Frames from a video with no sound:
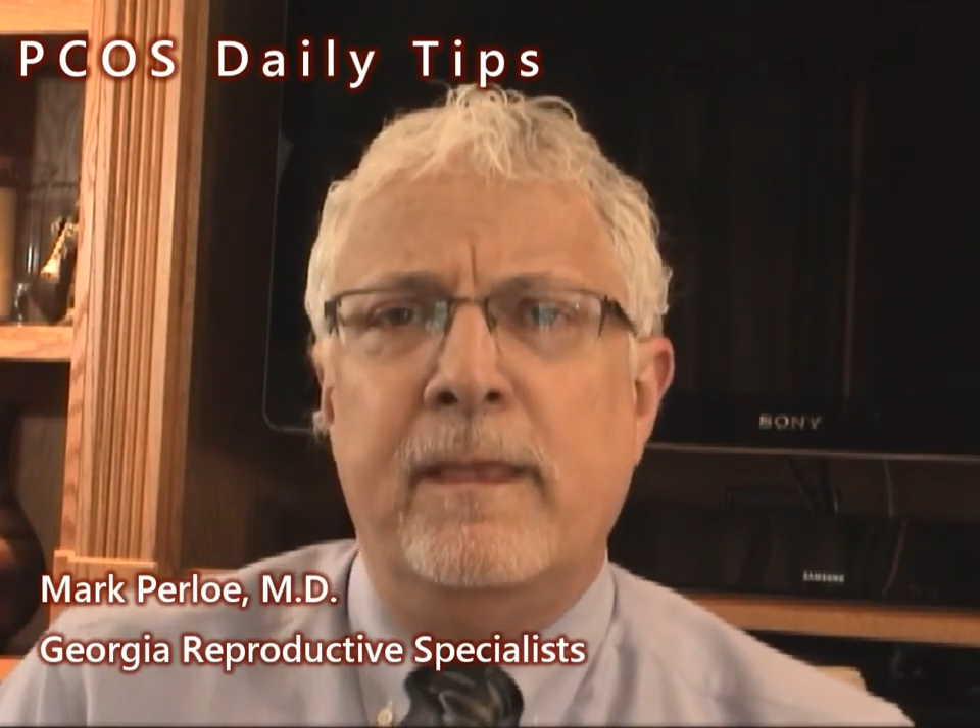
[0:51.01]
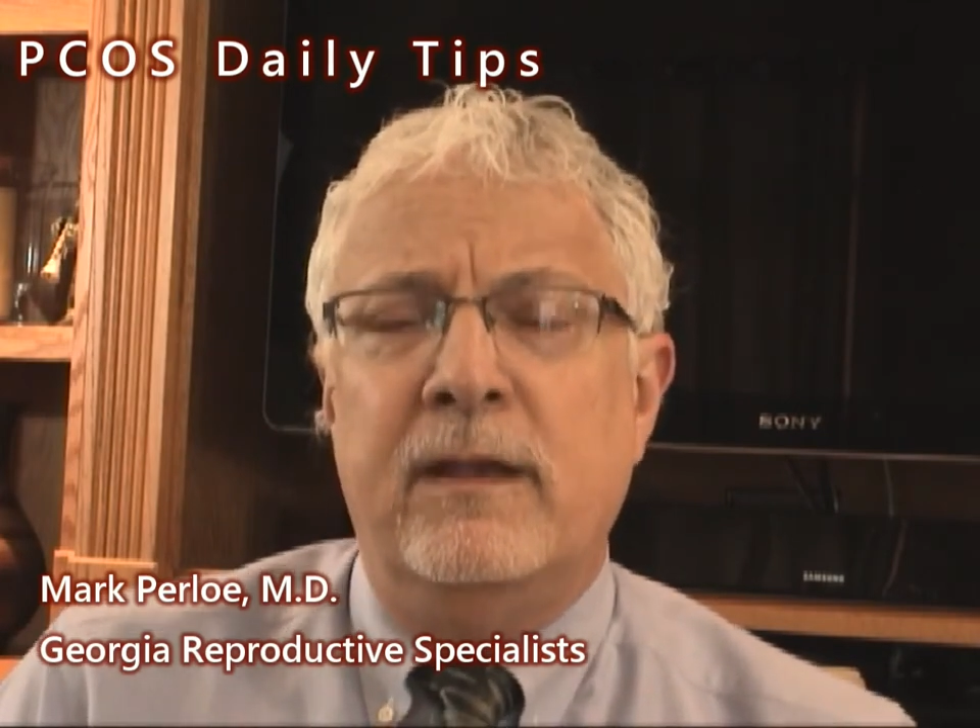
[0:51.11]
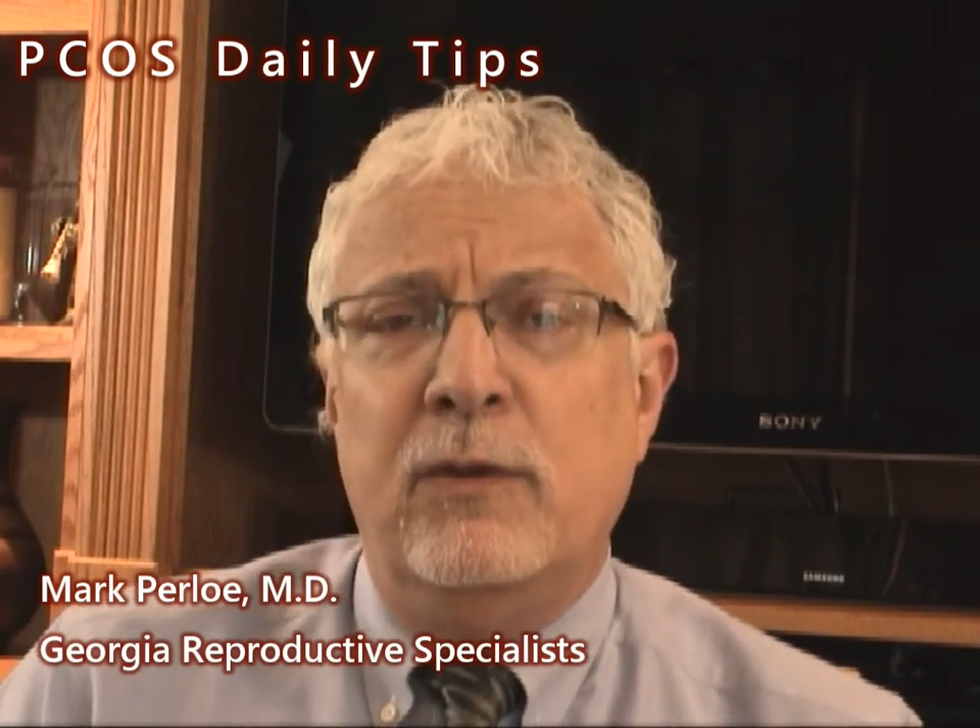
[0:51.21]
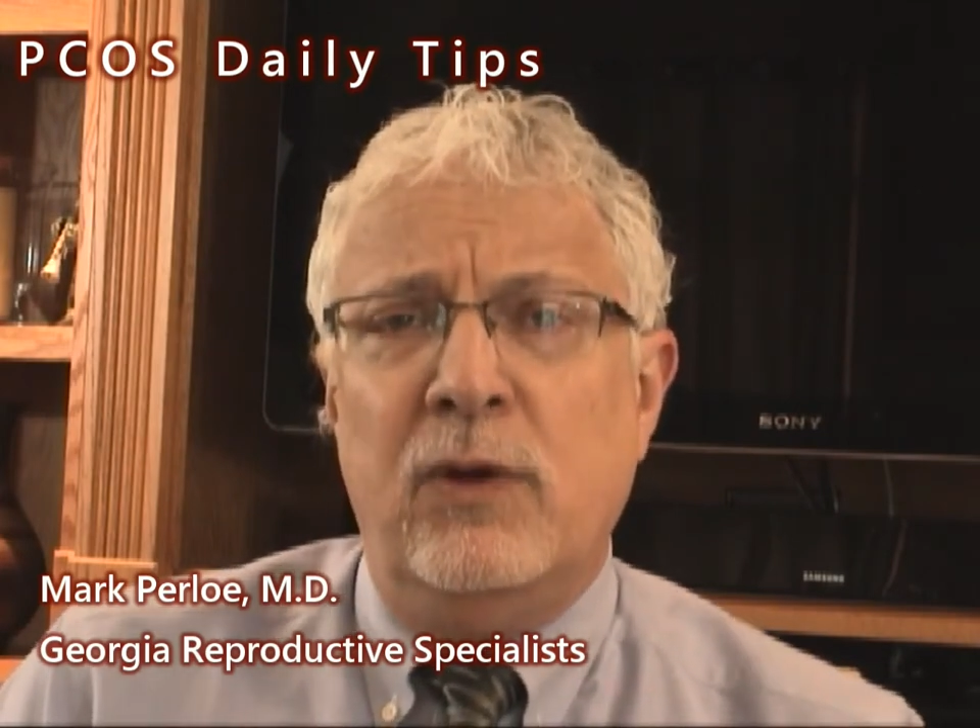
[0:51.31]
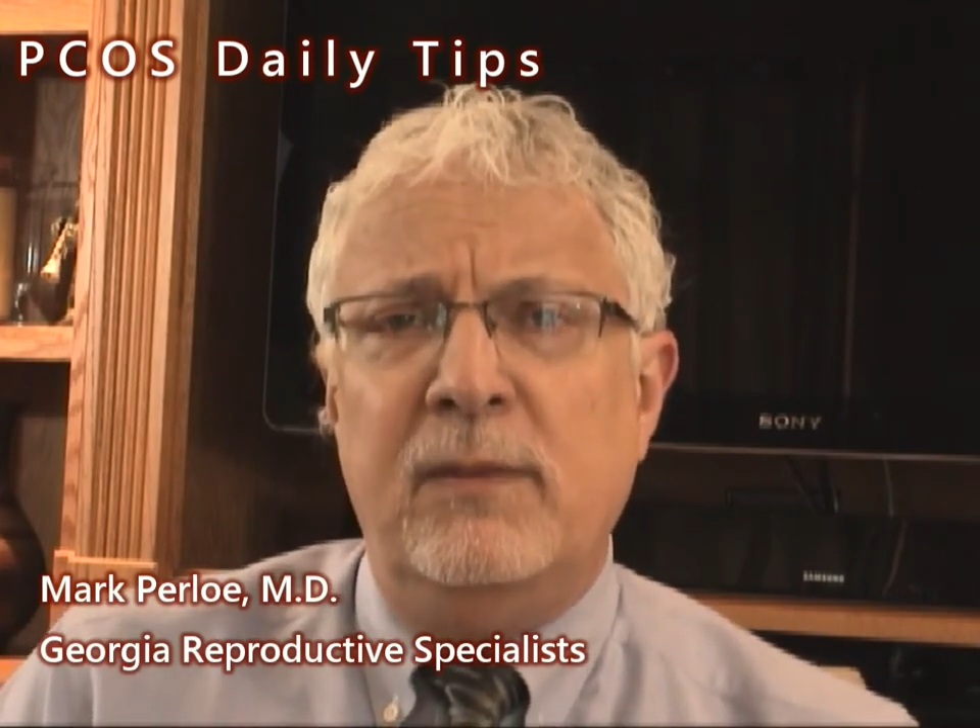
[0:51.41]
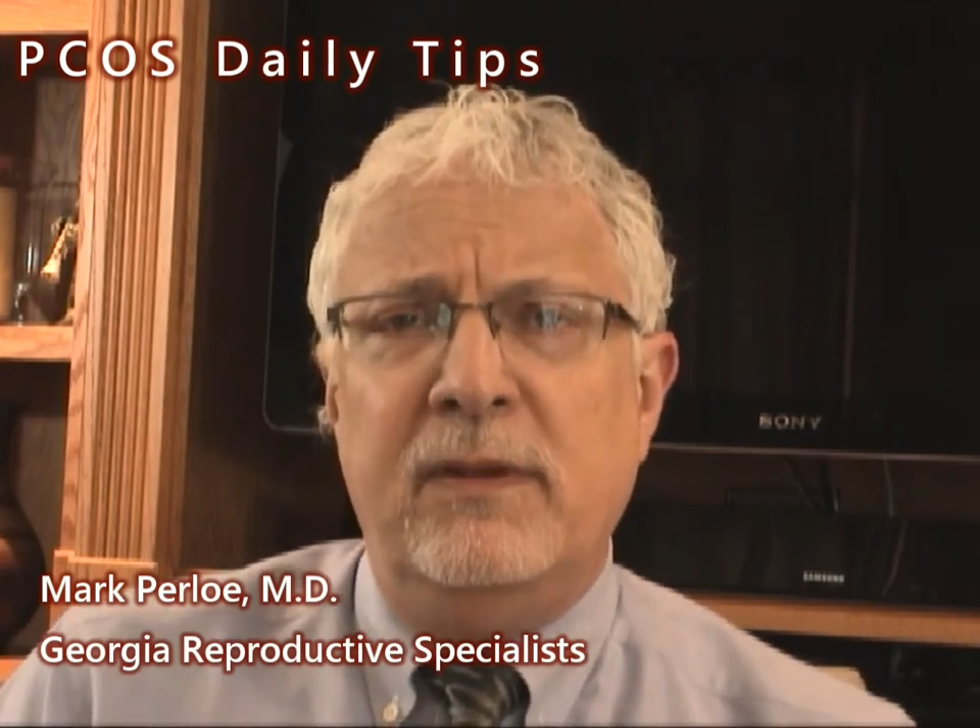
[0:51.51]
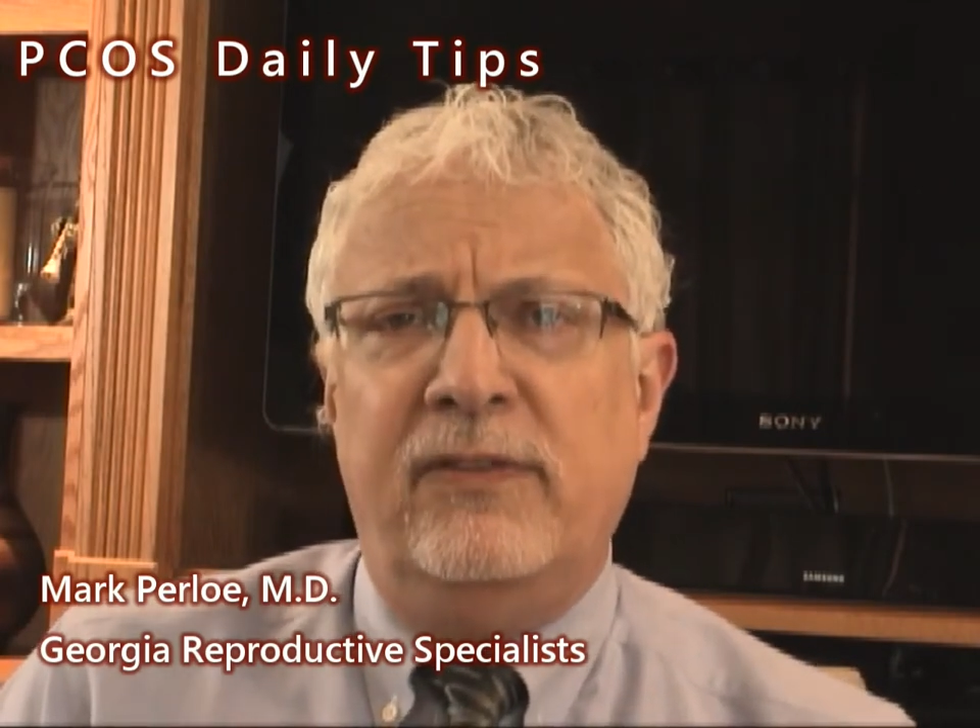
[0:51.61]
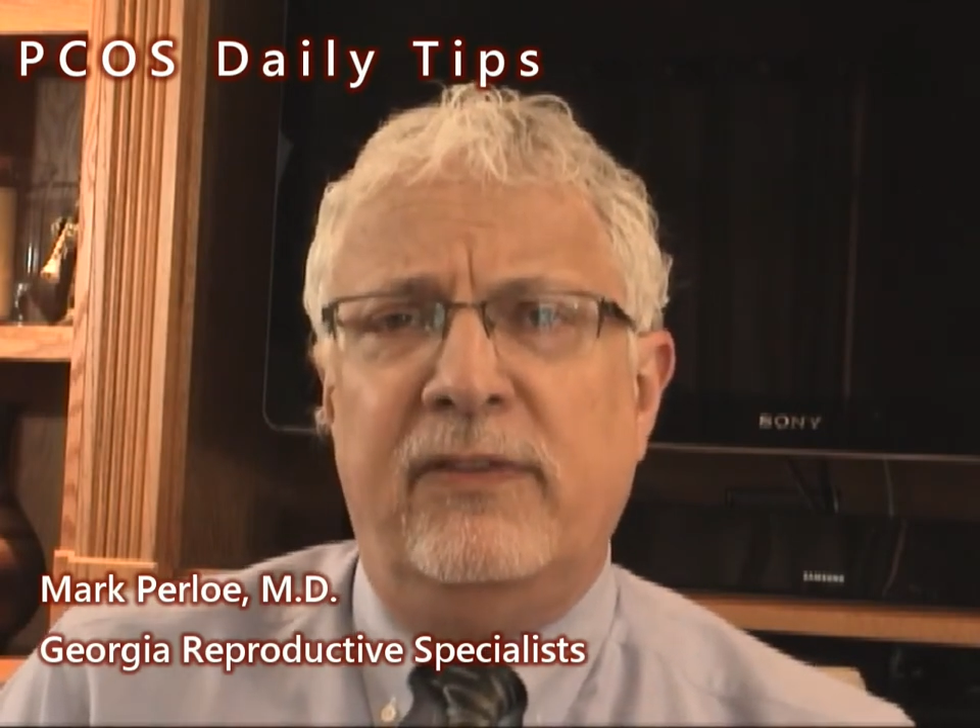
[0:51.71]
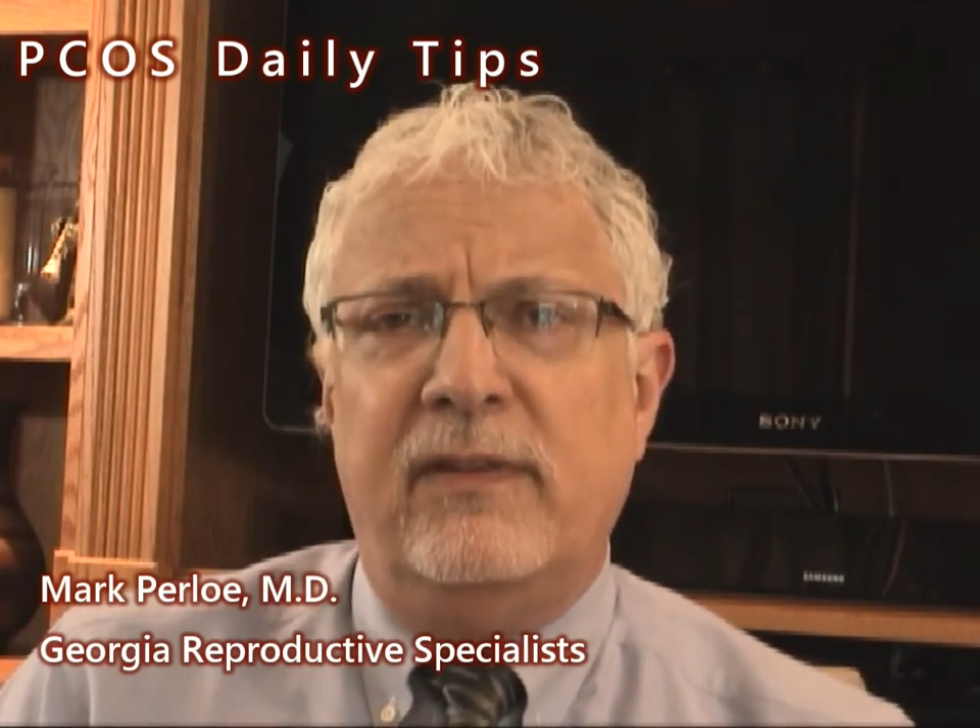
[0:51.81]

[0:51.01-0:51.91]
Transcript: You want to be